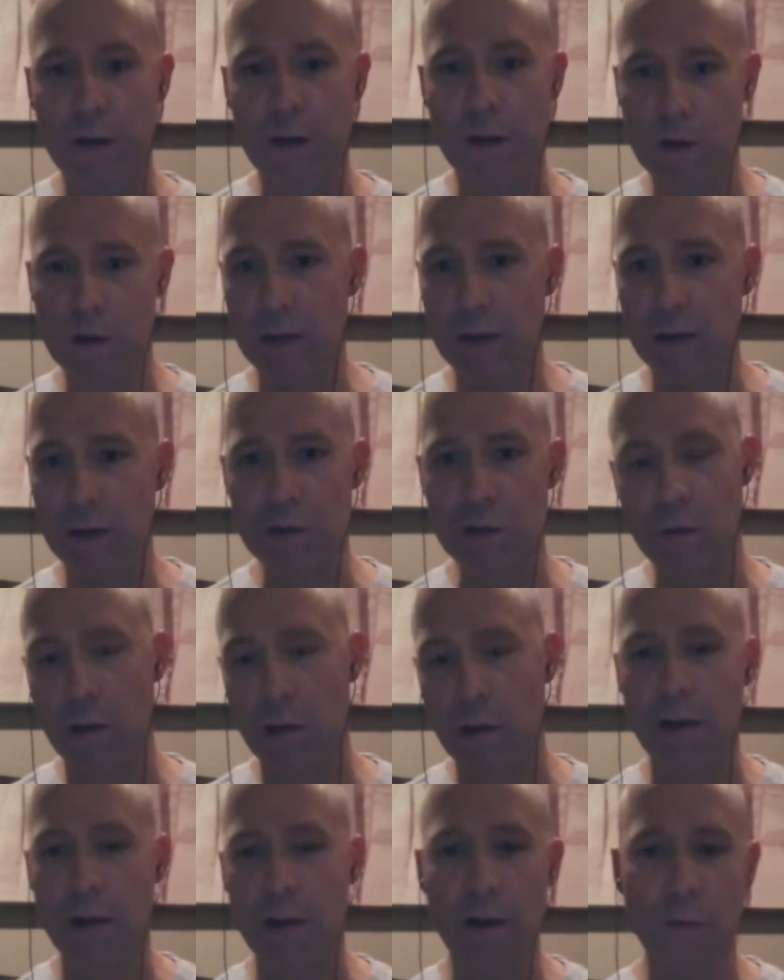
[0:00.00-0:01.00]
It's connected to
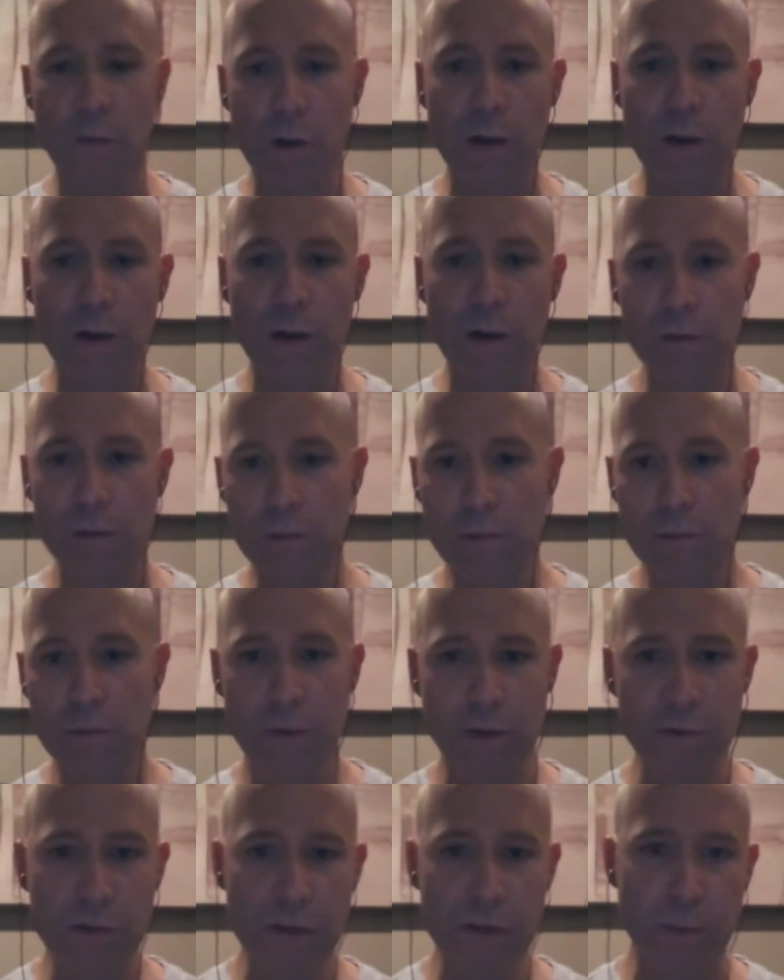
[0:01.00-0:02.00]
our network.
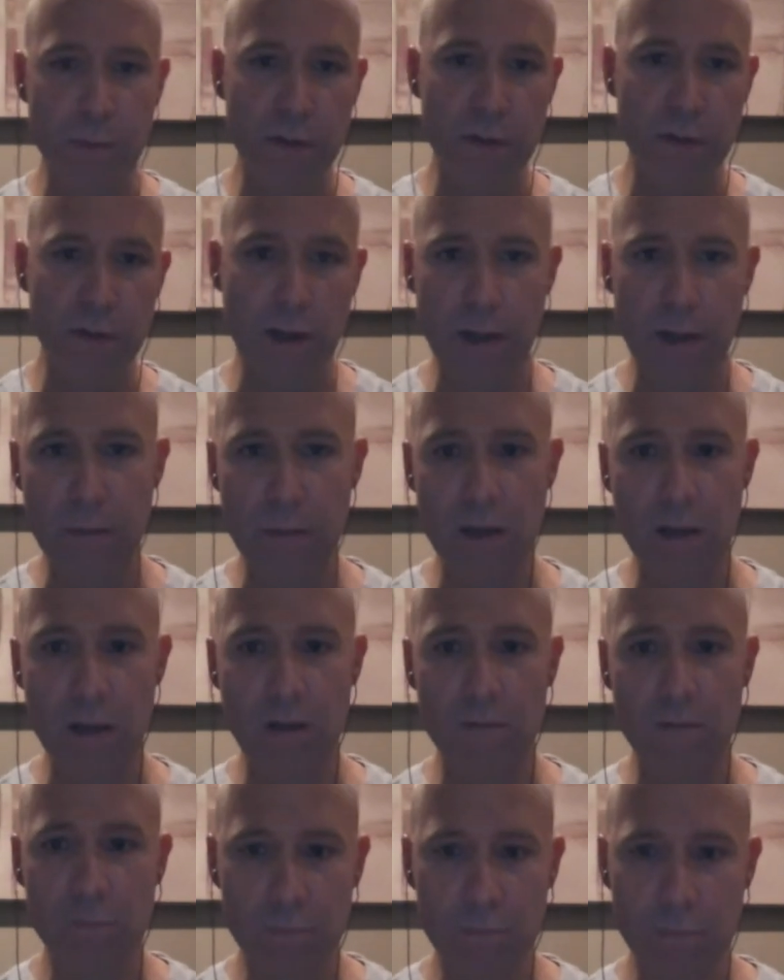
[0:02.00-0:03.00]
Somebody like
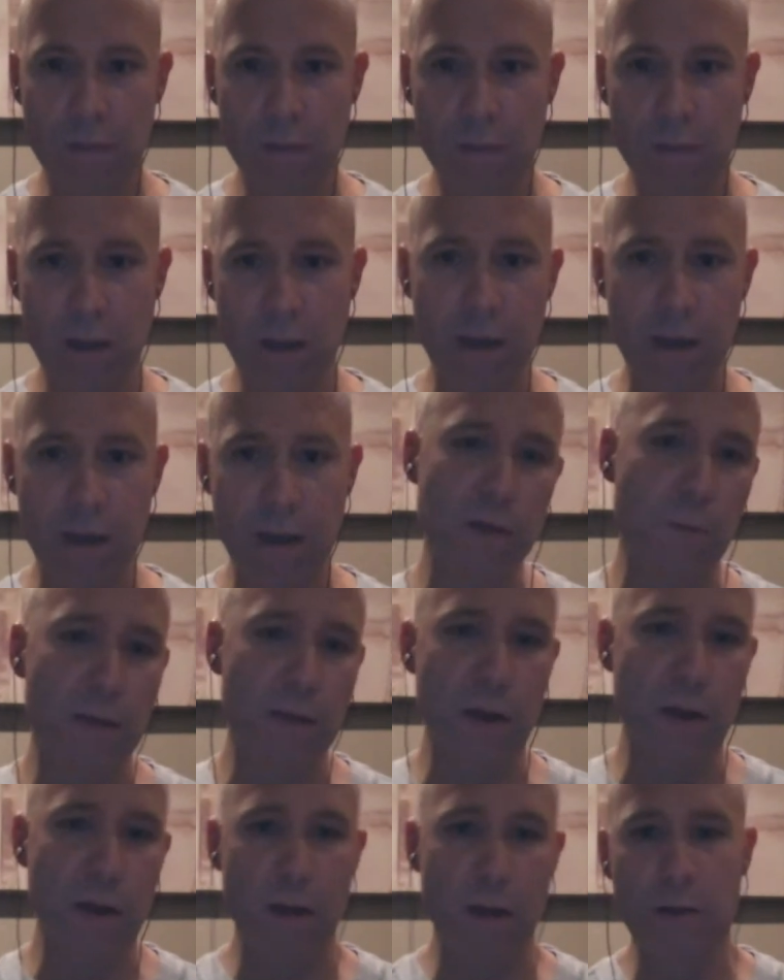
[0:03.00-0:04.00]
me gets a
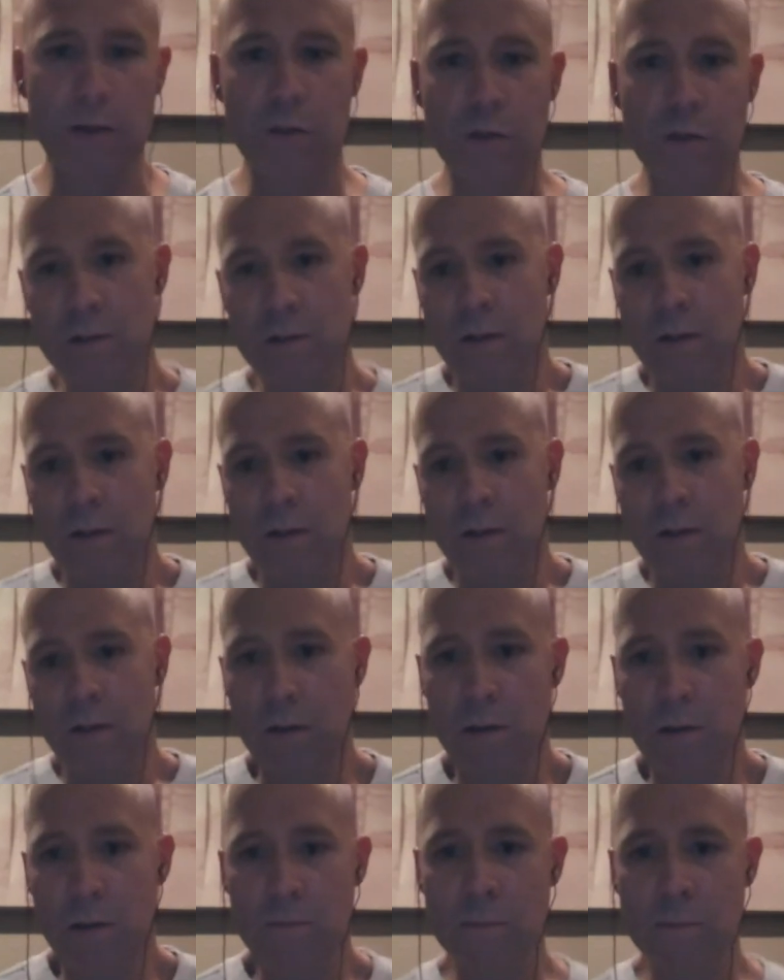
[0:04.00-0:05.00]
page, gets an
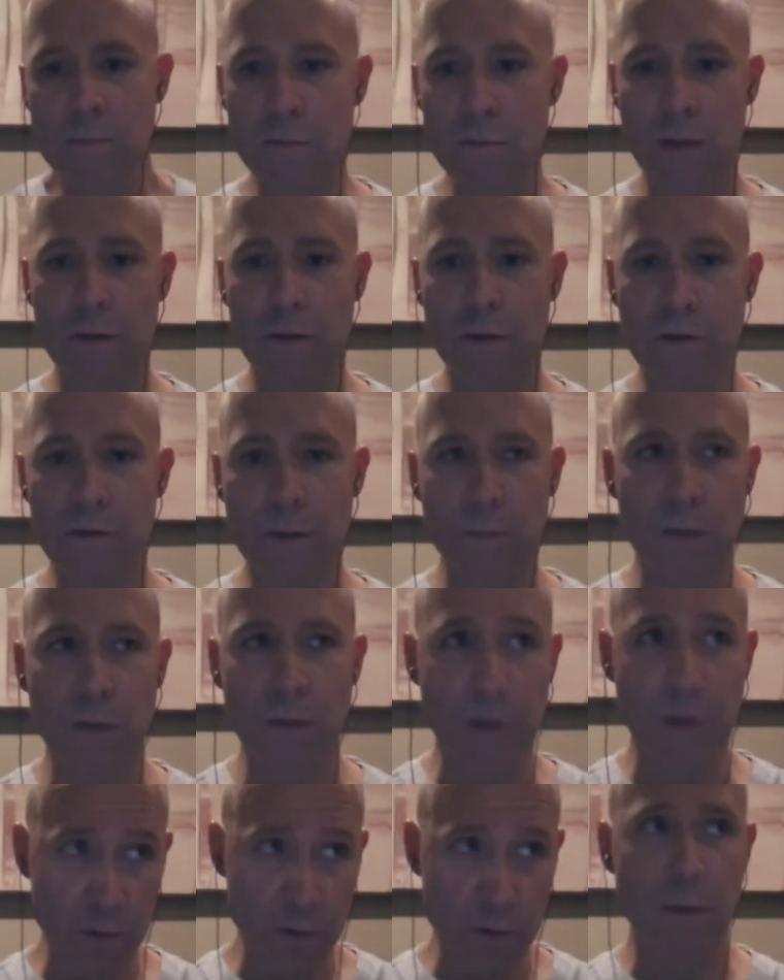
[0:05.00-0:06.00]
alert, if
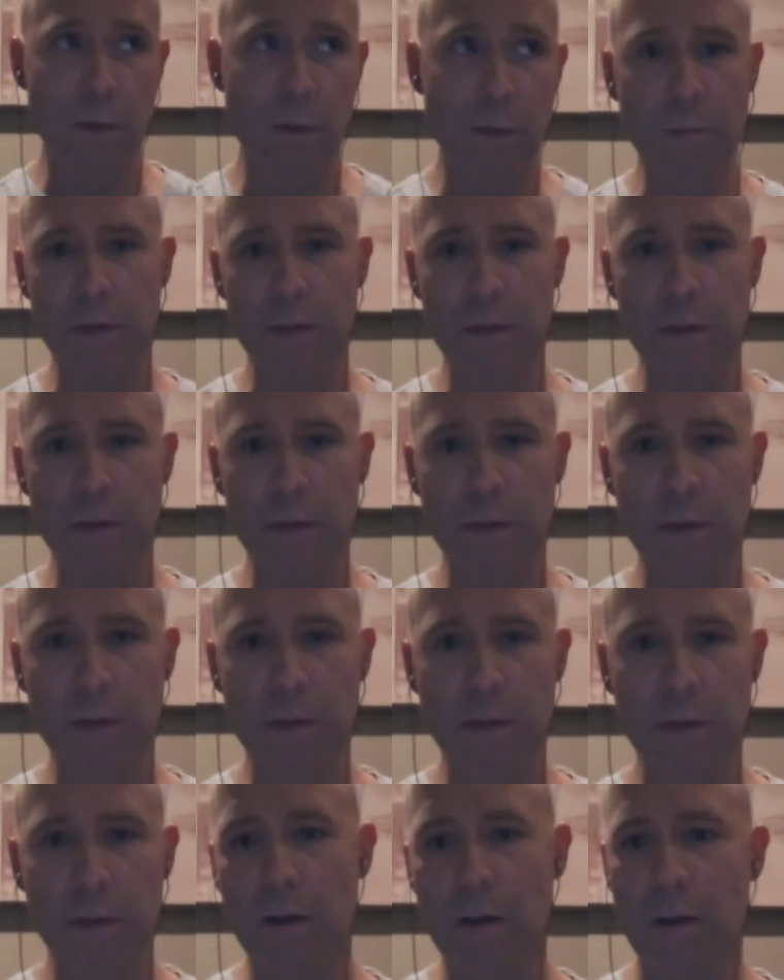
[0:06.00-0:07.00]
something goes bump in the
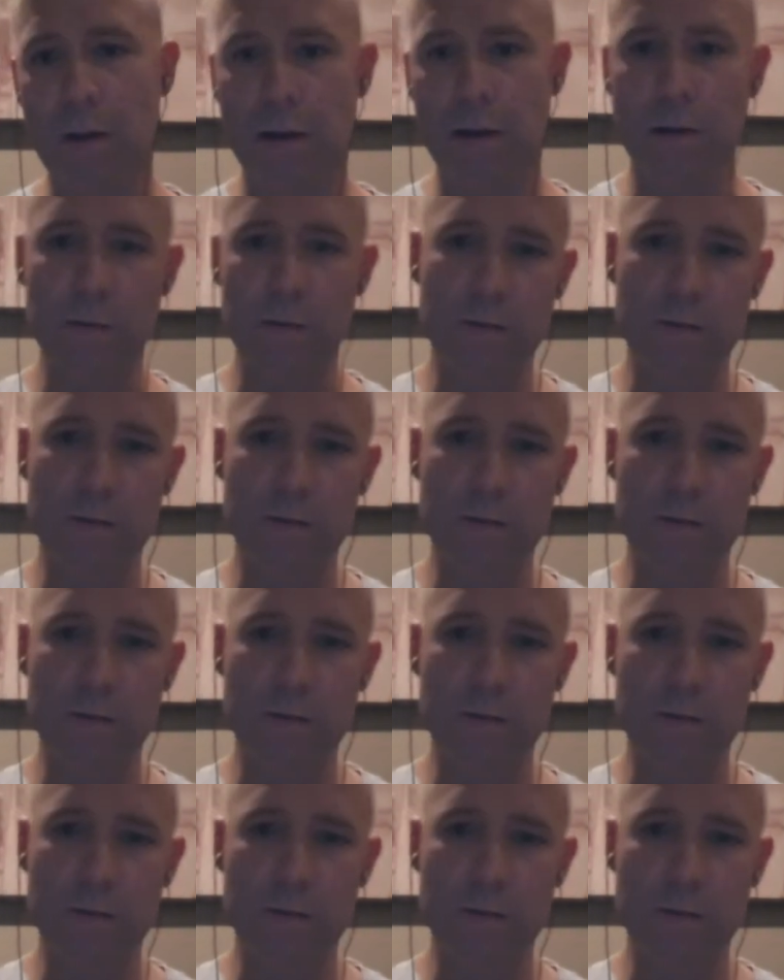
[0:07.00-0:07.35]
night.